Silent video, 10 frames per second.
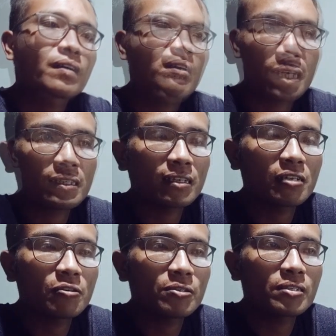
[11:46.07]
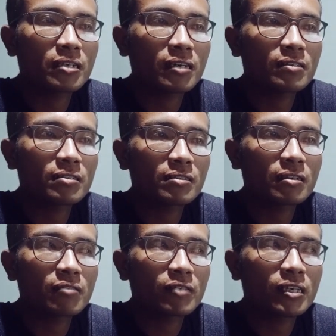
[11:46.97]
data loss and other
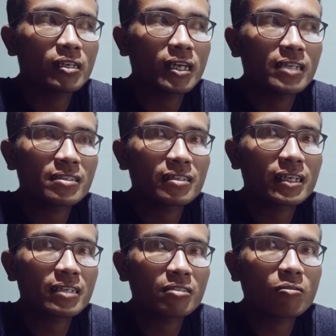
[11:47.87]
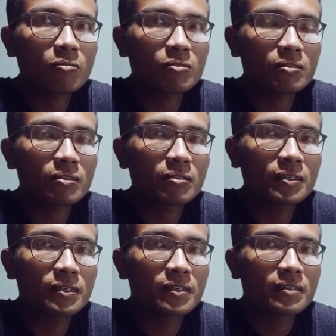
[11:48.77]
stuff, and as it gets older,
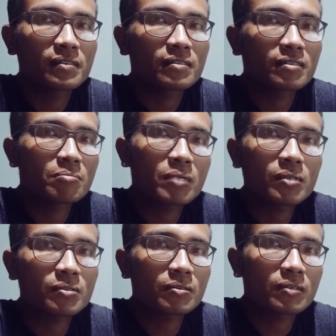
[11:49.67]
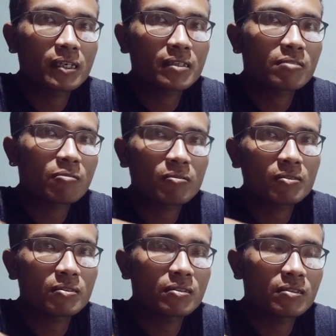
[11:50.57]
the motor gets
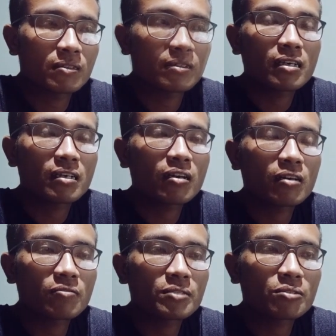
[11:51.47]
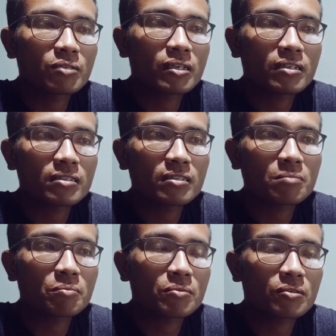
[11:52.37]
older, a lot of stress is
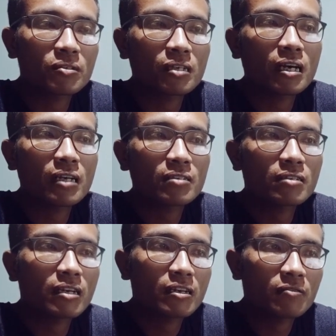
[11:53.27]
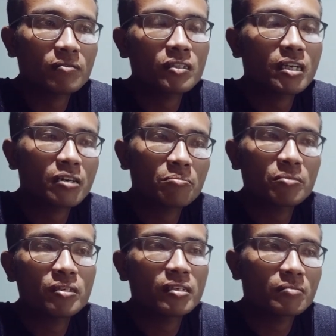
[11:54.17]
put on the hard drive, the
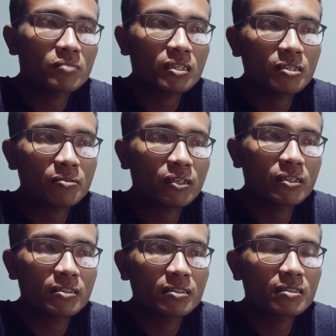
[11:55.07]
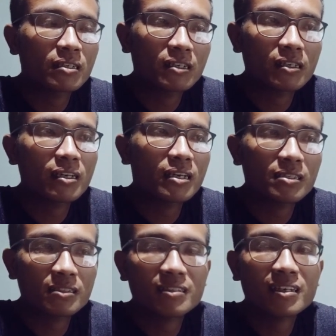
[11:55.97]
RPM decrease, and at
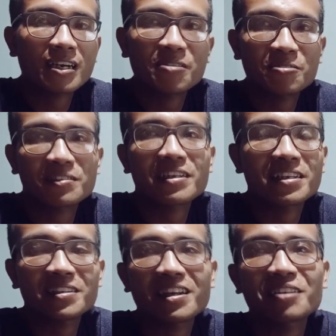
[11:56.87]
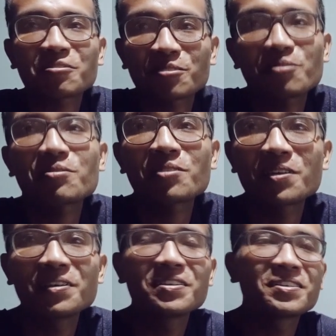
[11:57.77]
last it can't rotate. I don't know,
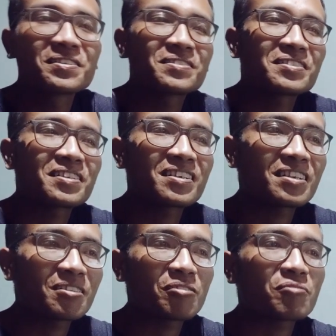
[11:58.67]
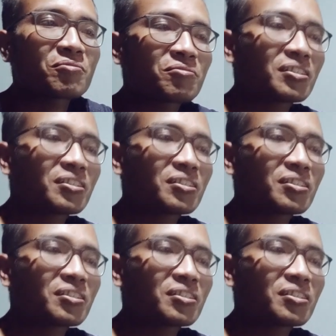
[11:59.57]
there are a lot of